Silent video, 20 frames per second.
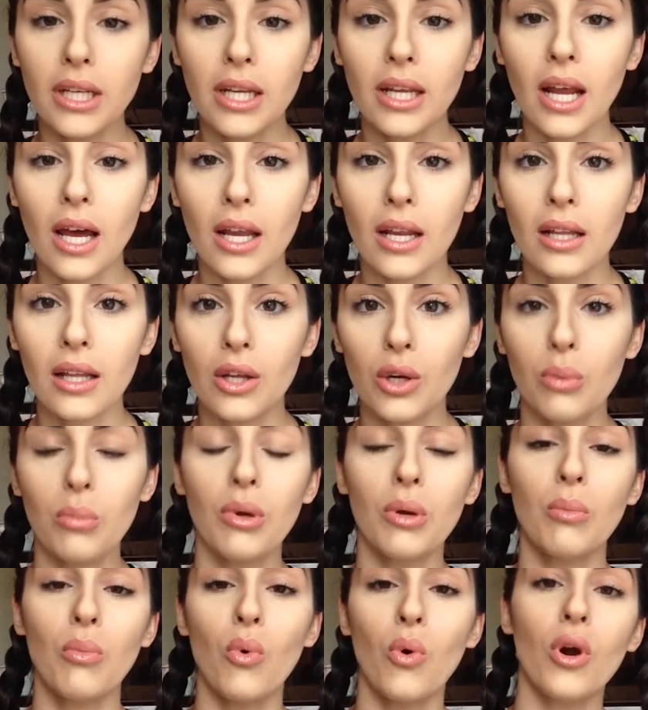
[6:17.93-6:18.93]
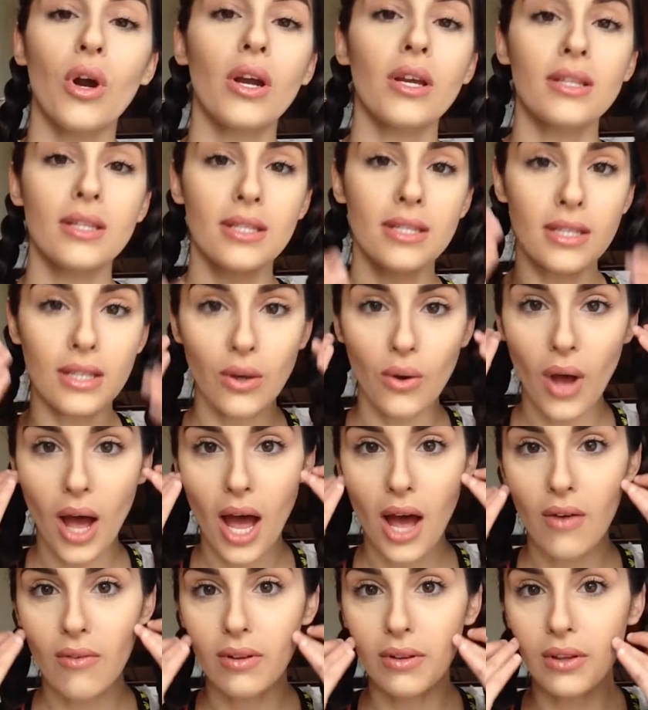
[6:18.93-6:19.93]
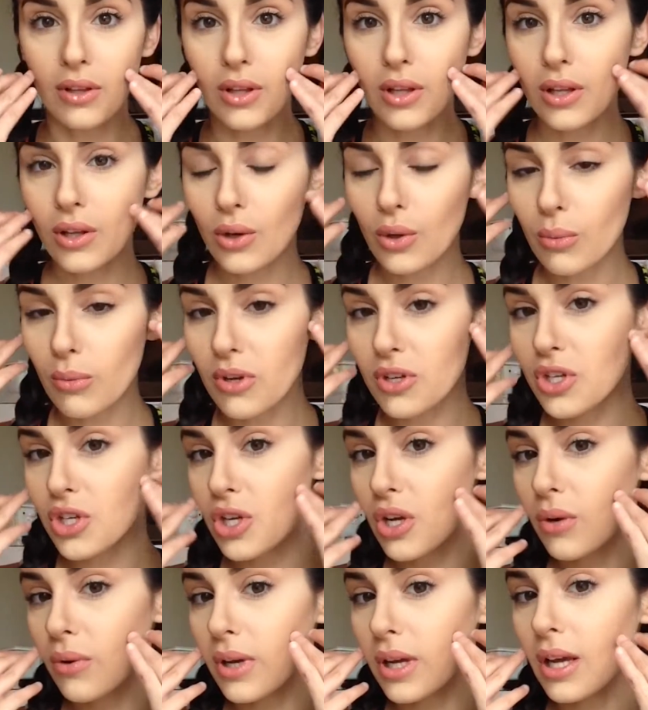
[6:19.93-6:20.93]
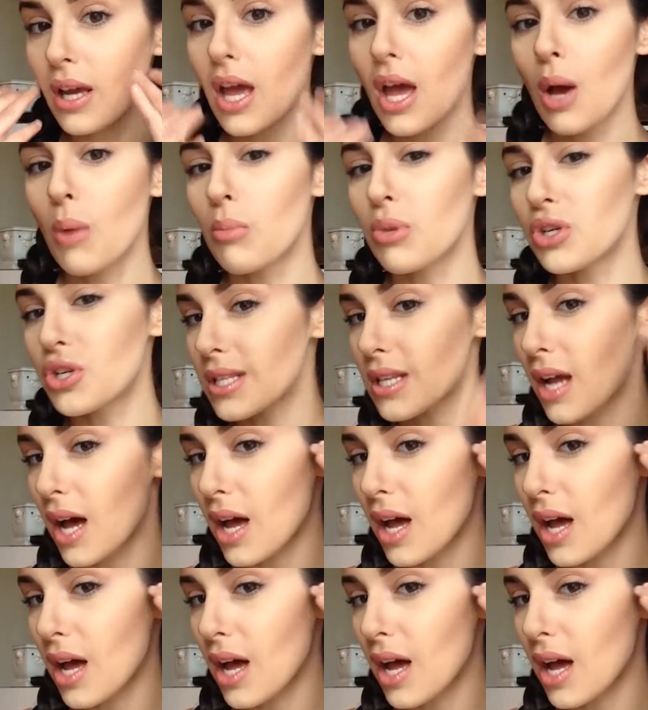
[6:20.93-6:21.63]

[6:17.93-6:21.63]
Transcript: you want to blend it out a little bit more and still have a little bit showing,